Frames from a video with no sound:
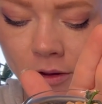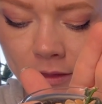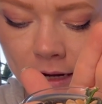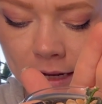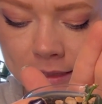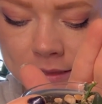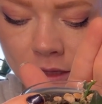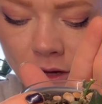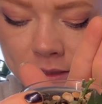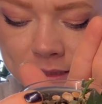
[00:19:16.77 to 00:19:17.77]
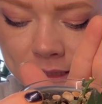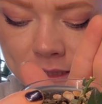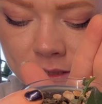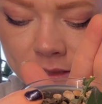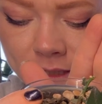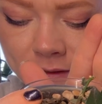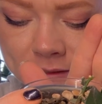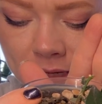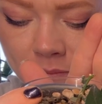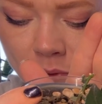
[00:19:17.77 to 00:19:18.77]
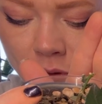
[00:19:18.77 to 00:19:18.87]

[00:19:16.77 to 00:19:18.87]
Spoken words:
that has long, slender leaves and